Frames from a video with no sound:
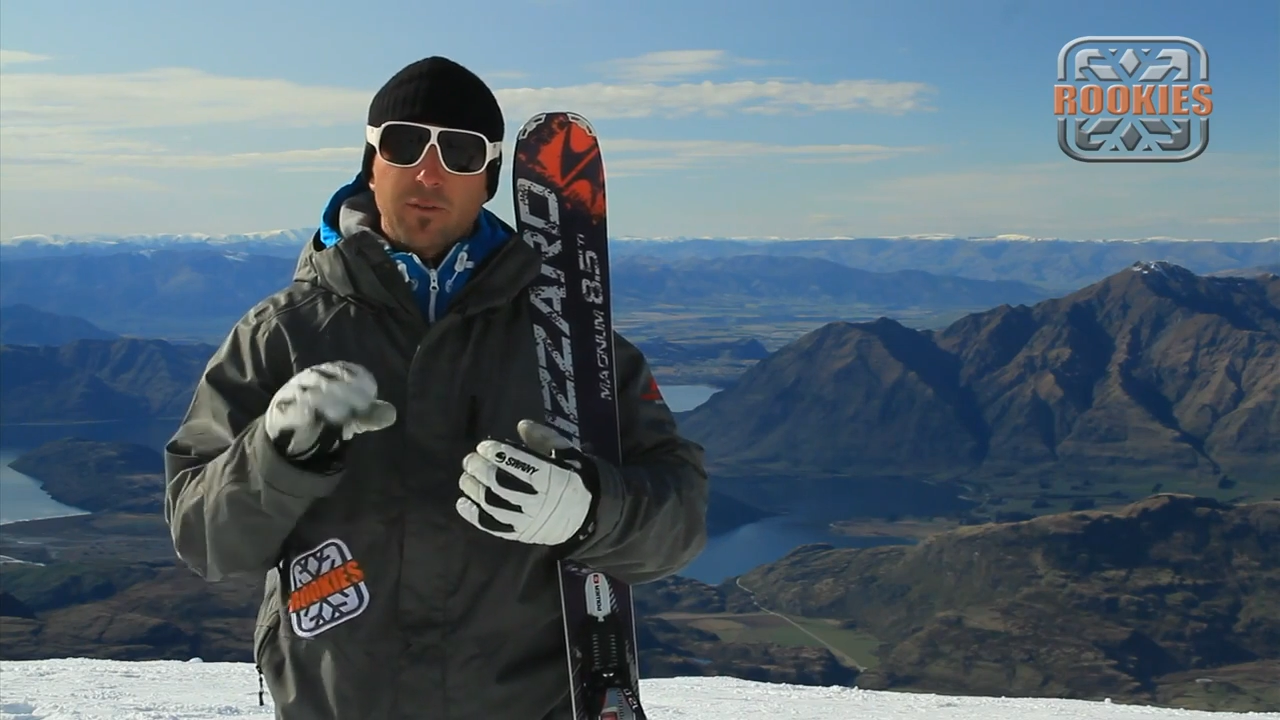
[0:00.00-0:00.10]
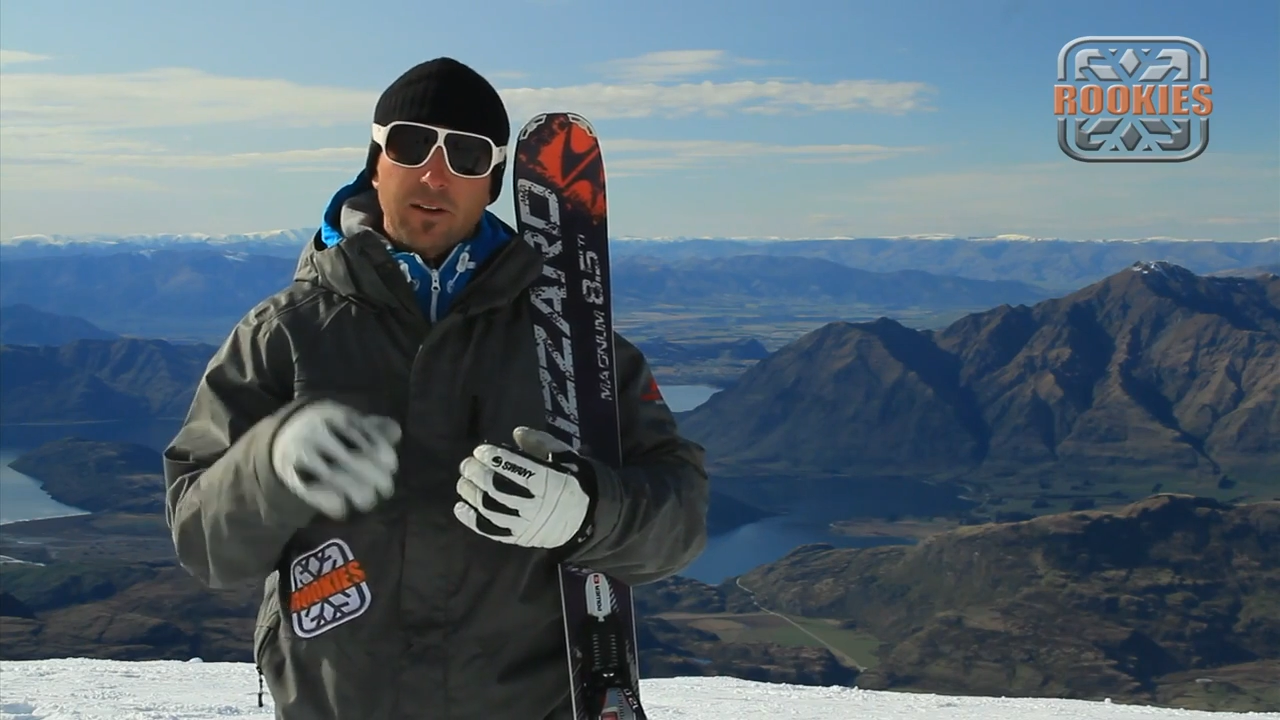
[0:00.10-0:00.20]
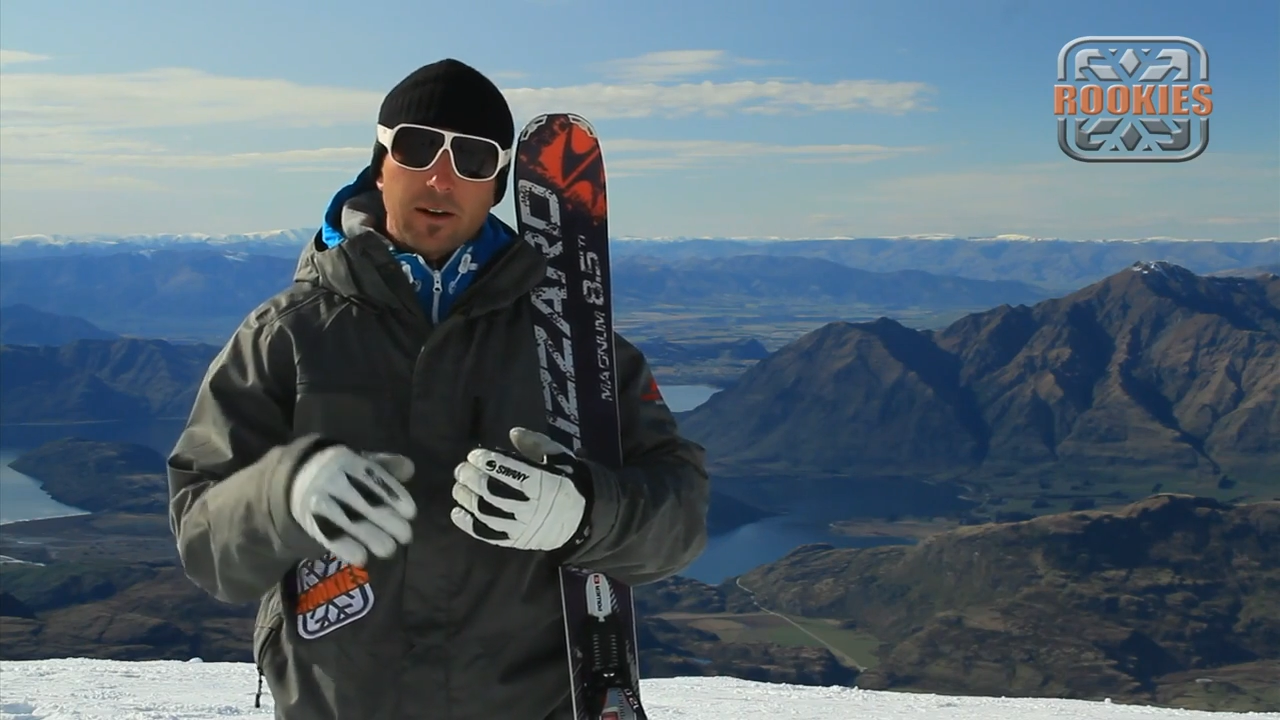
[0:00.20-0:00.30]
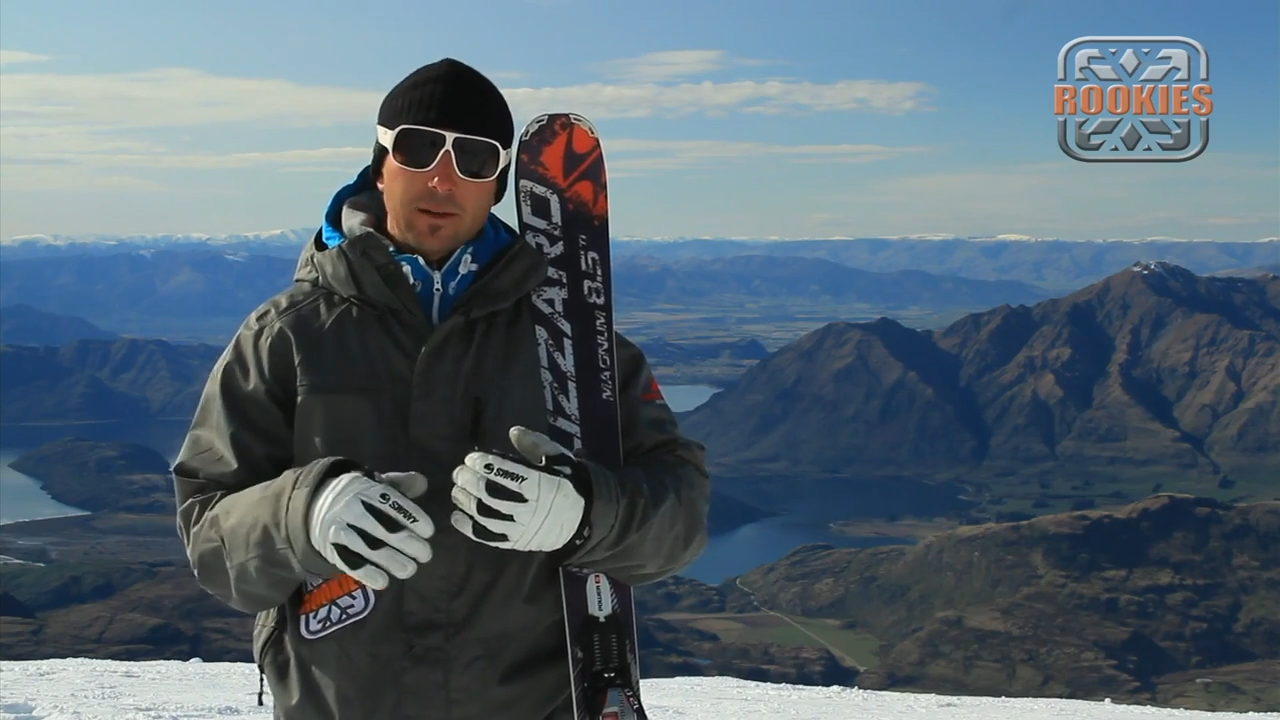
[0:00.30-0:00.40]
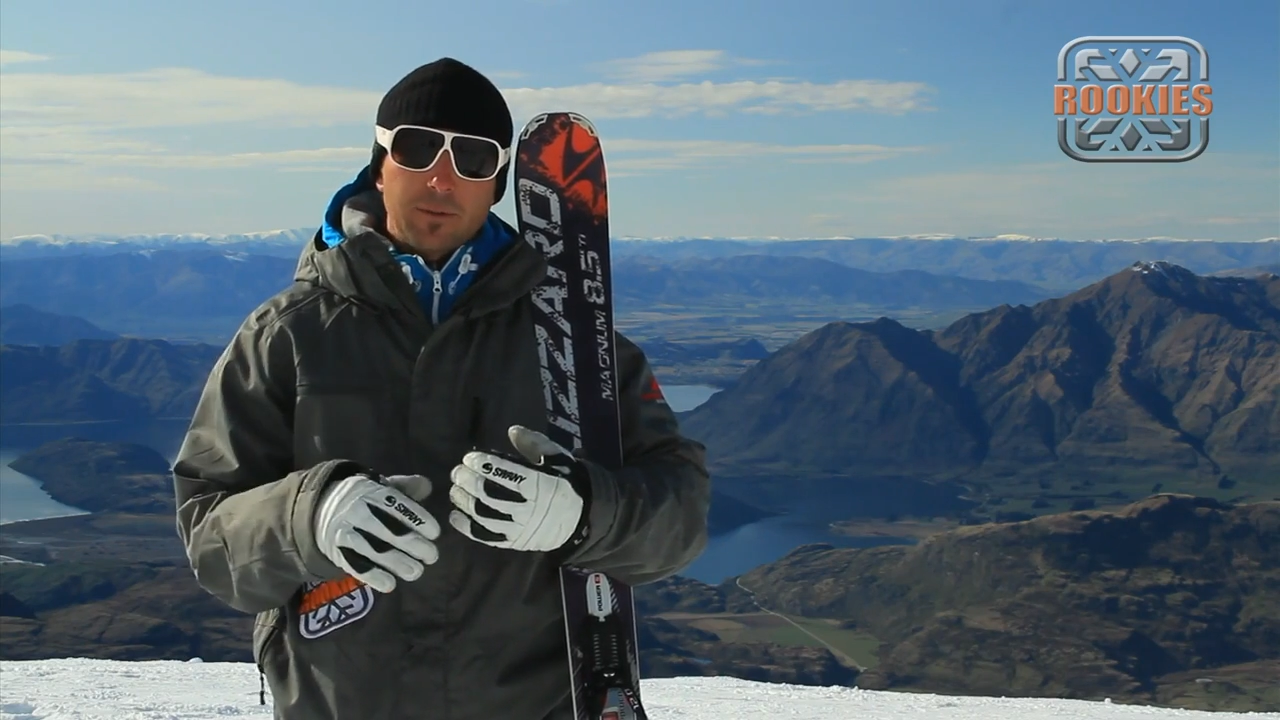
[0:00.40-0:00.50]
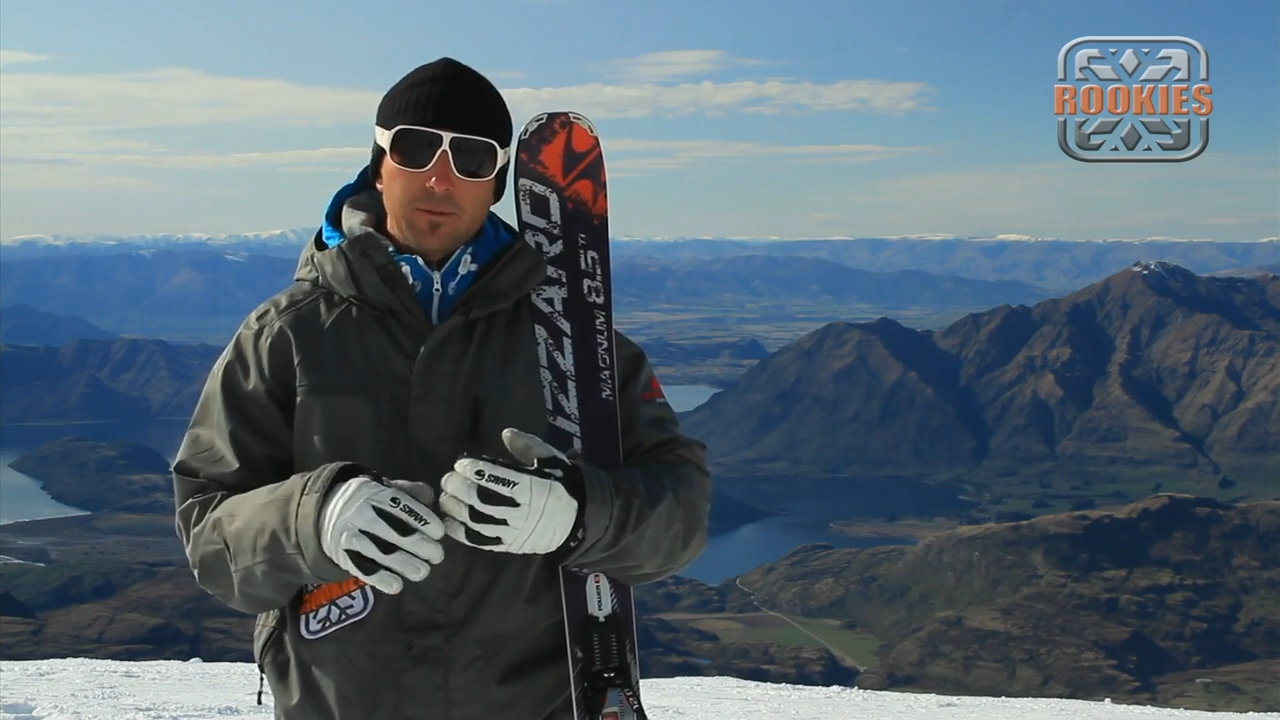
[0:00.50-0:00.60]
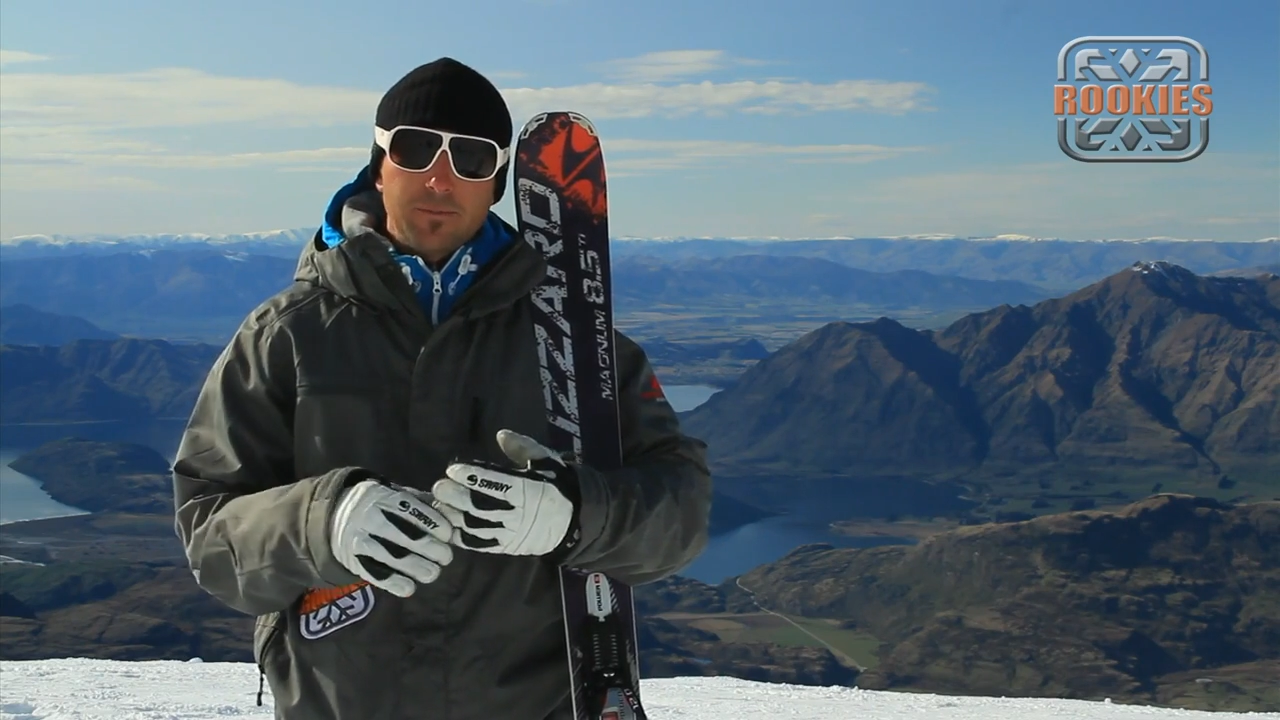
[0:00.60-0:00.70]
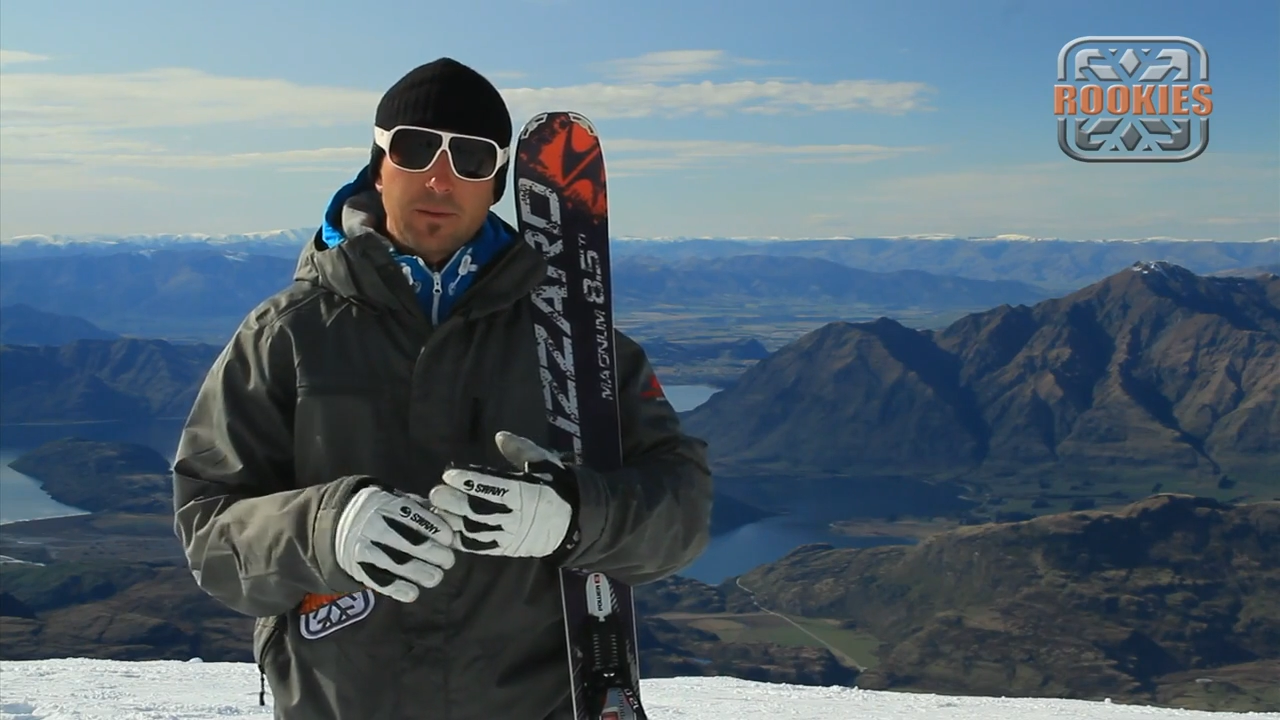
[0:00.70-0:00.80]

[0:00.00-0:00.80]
variable.